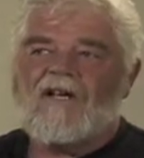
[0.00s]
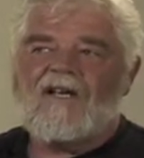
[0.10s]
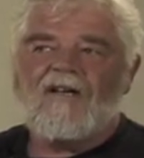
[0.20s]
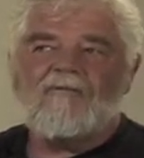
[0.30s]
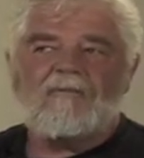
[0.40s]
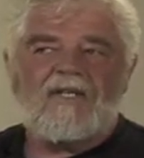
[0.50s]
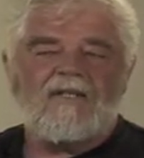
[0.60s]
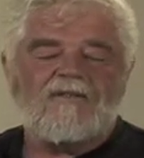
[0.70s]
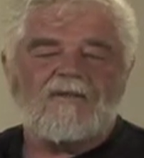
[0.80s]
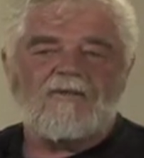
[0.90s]
I've
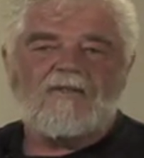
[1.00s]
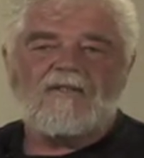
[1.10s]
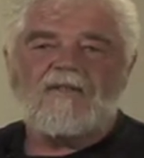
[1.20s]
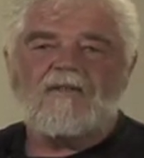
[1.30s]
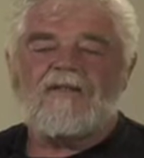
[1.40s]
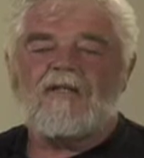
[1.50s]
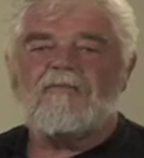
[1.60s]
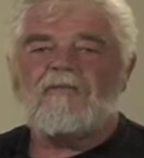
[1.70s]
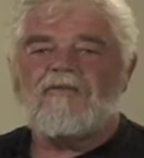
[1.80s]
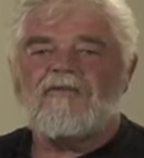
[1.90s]
been to physical
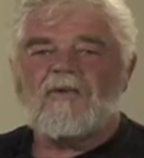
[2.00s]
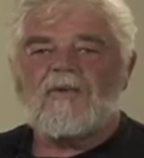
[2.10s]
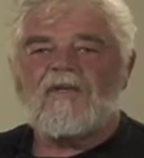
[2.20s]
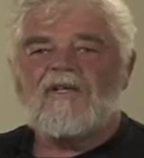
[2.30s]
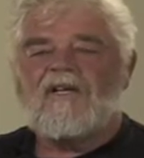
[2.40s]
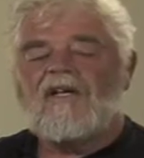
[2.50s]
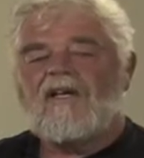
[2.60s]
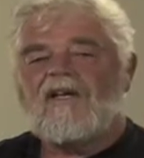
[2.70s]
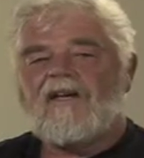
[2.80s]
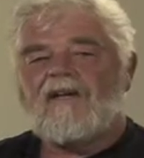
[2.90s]
therapy before
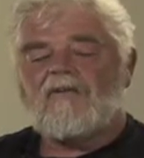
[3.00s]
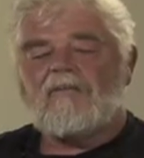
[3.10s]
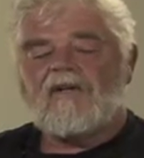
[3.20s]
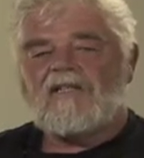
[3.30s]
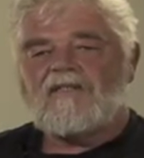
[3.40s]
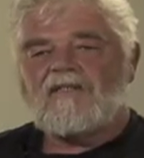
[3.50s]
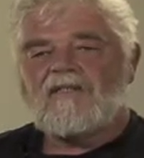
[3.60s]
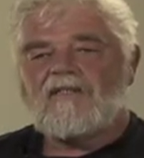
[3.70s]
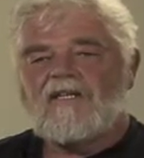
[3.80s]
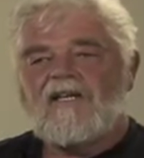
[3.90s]
at other places
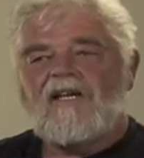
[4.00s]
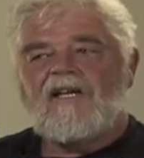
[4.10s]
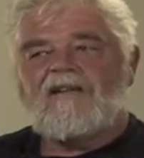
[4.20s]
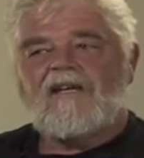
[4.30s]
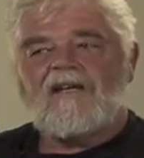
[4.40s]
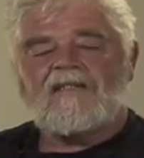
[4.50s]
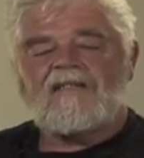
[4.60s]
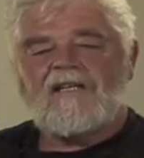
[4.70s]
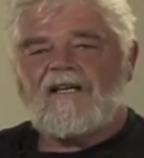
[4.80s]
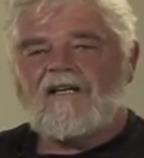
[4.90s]
that has
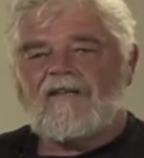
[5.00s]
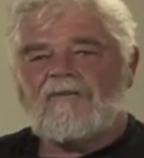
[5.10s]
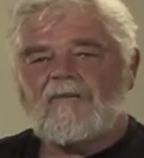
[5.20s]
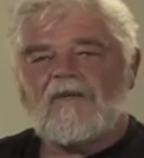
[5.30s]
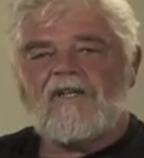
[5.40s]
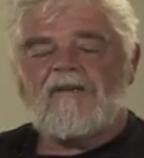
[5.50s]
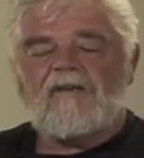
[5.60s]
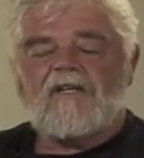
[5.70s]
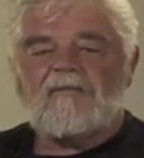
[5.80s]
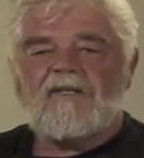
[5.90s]
not had the water
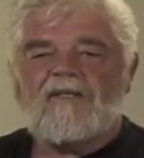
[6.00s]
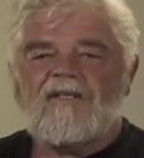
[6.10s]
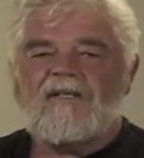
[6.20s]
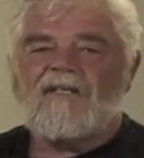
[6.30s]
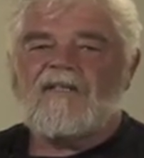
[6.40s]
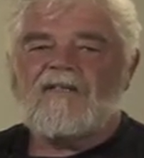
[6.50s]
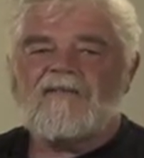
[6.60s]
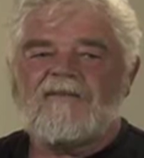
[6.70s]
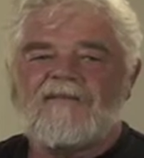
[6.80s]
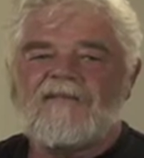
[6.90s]
therapy,
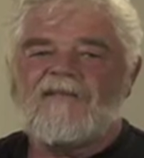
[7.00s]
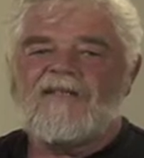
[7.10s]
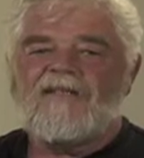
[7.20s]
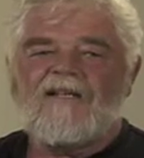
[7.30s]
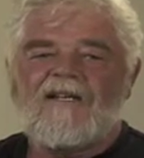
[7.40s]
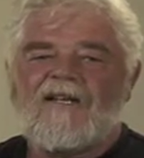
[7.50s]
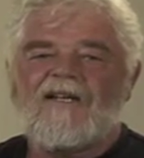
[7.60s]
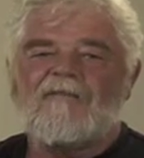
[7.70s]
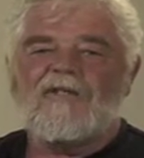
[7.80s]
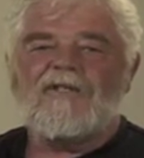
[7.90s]
and
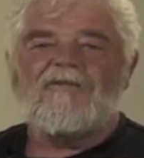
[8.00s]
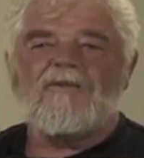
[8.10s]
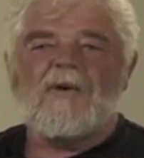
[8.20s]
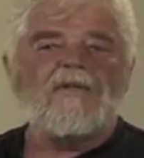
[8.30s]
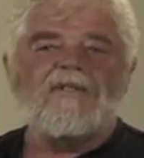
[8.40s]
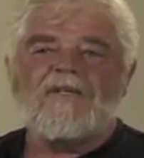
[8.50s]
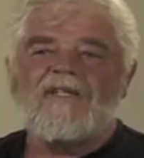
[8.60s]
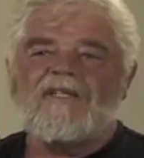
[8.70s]
I'm looking forward to it.